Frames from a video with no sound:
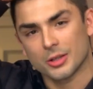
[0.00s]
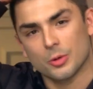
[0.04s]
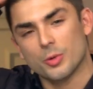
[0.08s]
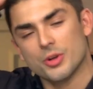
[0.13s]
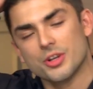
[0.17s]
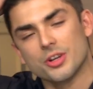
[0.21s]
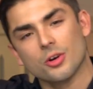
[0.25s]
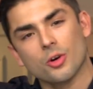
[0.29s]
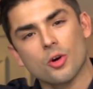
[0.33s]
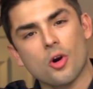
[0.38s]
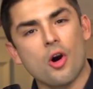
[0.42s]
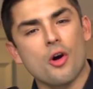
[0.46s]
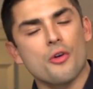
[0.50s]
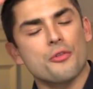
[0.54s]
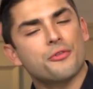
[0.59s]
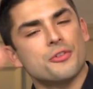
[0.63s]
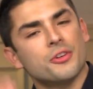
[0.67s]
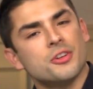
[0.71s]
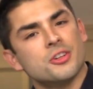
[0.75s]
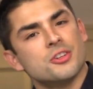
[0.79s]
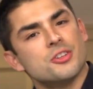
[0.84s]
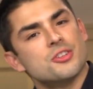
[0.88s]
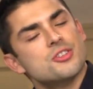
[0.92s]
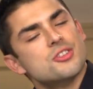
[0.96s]
we are all
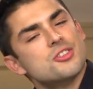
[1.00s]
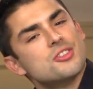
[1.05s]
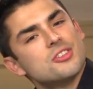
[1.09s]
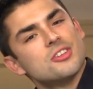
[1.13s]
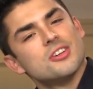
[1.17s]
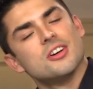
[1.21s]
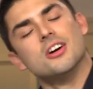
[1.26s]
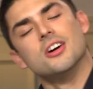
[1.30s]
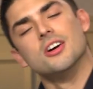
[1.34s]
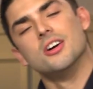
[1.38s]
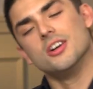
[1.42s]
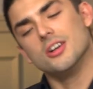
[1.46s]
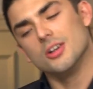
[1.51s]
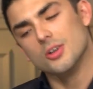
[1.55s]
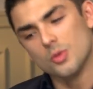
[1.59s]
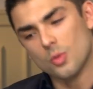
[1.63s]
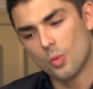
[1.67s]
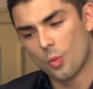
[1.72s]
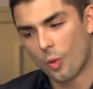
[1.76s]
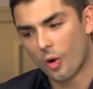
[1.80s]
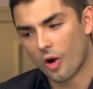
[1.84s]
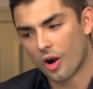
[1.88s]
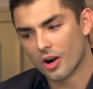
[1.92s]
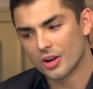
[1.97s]
finished
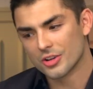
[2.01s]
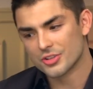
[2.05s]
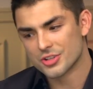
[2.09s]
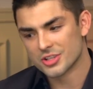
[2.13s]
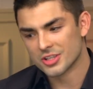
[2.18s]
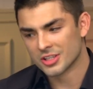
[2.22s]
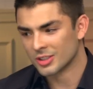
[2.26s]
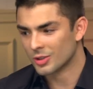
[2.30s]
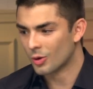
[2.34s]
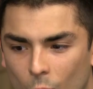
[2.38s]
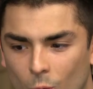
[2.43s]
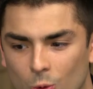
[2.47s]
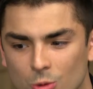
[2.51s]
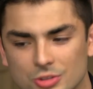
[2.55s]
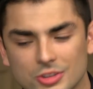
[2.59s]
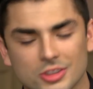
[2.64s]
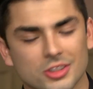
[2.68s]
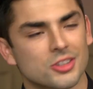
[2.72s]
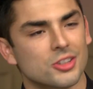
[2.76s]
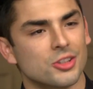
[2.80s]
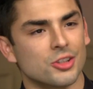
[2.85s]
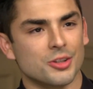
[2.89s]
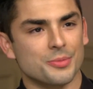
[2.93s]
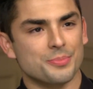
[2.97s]
watching
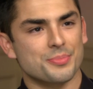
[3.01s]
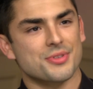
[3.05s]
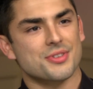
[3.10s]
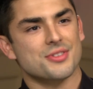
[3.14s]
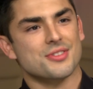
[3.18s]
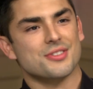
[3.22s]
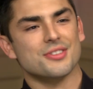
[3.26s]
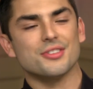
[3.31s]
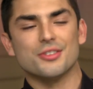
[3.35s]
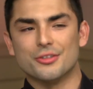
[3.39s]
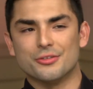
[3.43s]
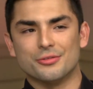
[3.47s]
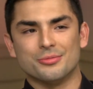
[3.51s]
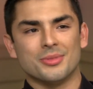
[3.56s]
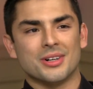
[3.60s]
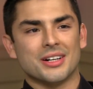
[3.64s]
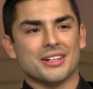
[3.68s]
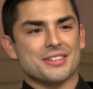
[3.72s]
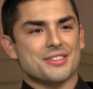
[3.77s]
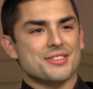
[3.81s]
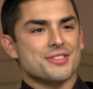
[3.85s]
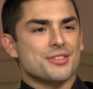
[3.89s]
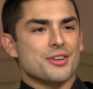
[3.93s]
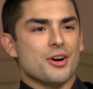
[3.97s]
old clips of
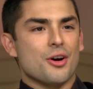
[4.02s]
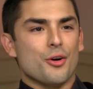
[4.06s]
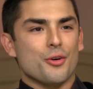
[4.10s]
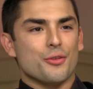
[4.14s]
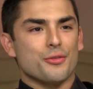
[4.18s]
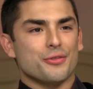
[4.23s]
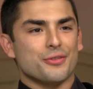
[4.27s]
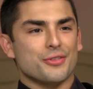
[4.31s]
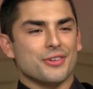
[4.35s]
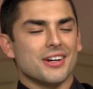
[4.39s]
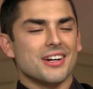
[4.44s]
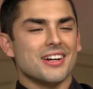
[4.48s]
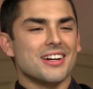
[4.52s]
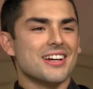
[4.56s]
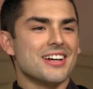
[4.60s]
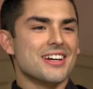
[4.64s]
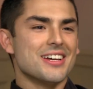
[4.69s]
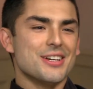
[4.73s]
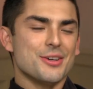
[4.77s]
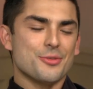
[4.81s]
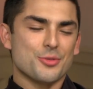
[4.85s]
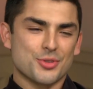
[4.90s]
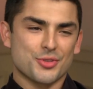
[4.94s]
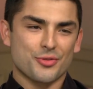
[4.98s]
myself.
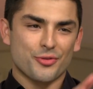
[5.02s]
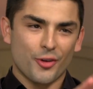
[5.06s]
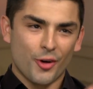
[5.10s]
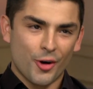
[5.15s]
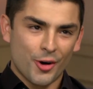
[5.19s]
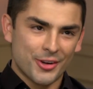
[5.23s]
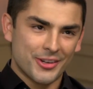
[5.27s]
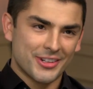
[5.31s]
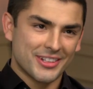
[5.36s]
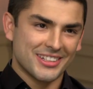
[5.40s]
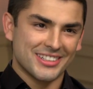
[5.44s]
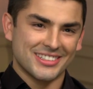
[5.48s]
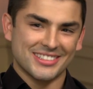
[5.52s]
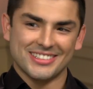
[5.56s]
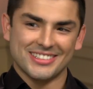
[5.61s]
It was fun,